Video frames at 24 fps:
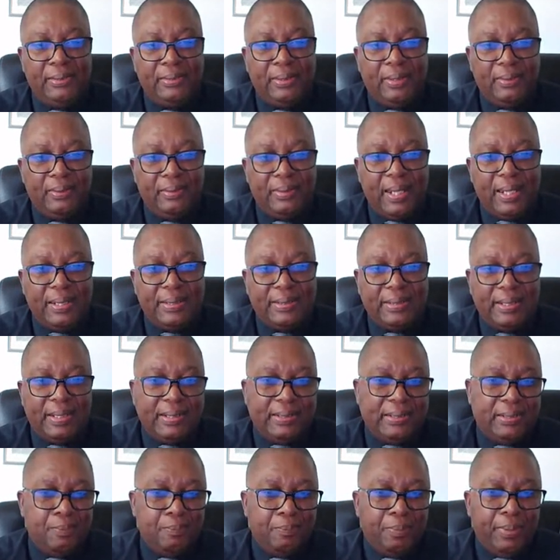So that
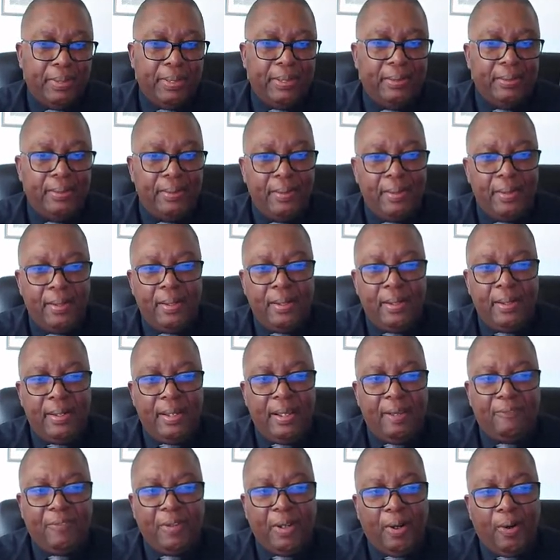says simply,
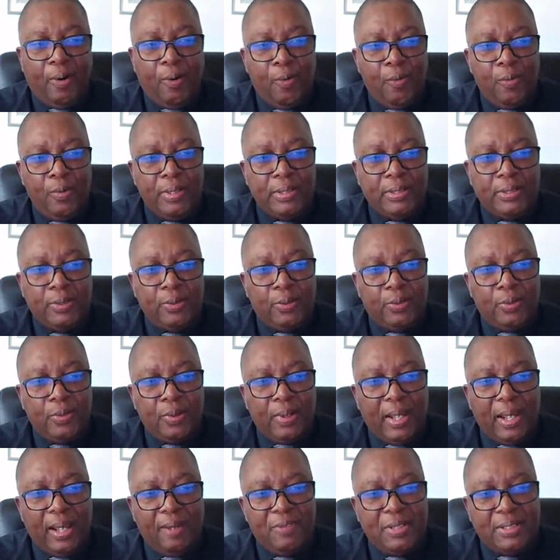if the only tool
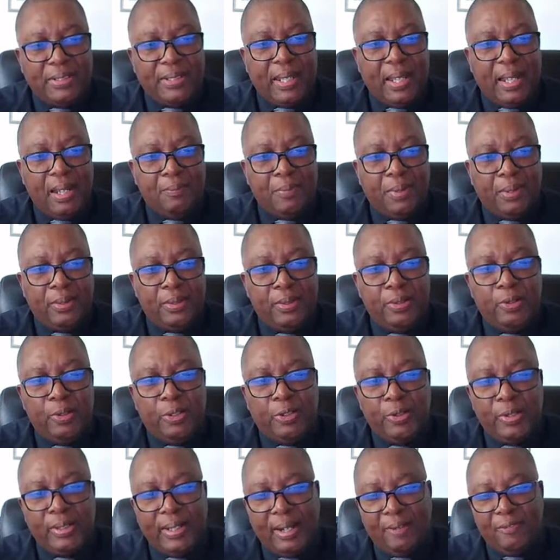you have is a hammer, you
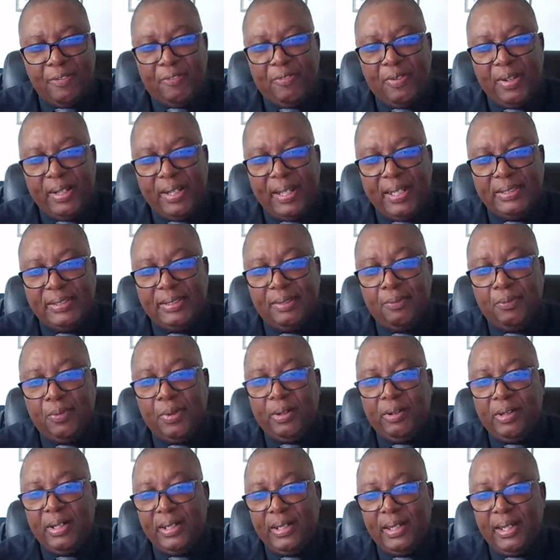treat everything as it
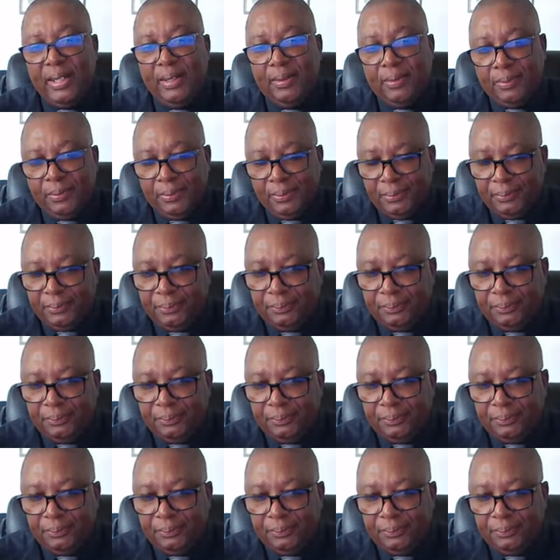were a nail.